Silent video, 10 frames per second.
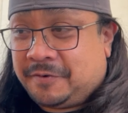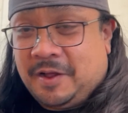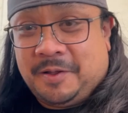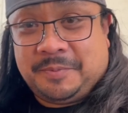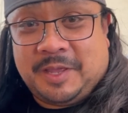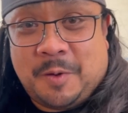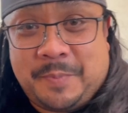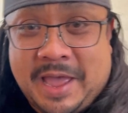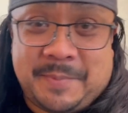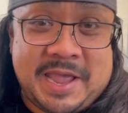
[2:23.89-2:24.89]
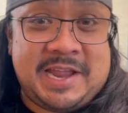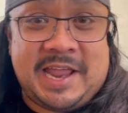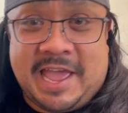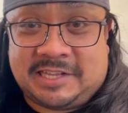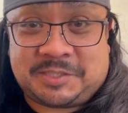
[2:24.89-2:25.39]
From, you know,
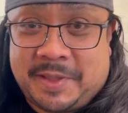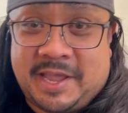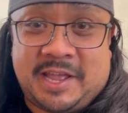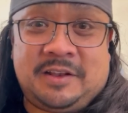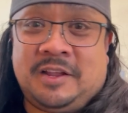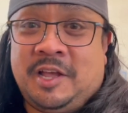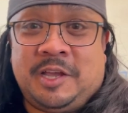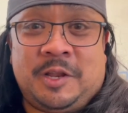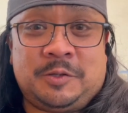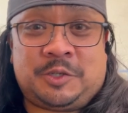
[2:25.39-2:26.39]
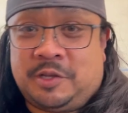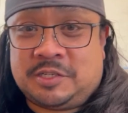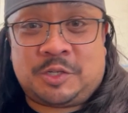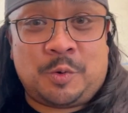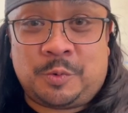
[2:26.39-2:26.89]
Batman, X-Men, you know, to
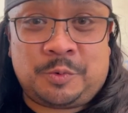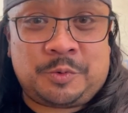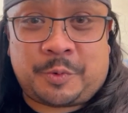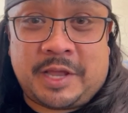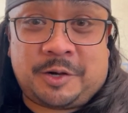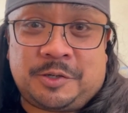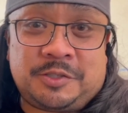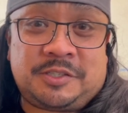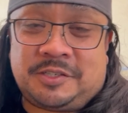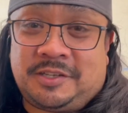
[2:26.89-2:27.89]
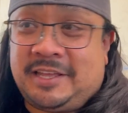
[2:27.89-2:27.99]
his own creators.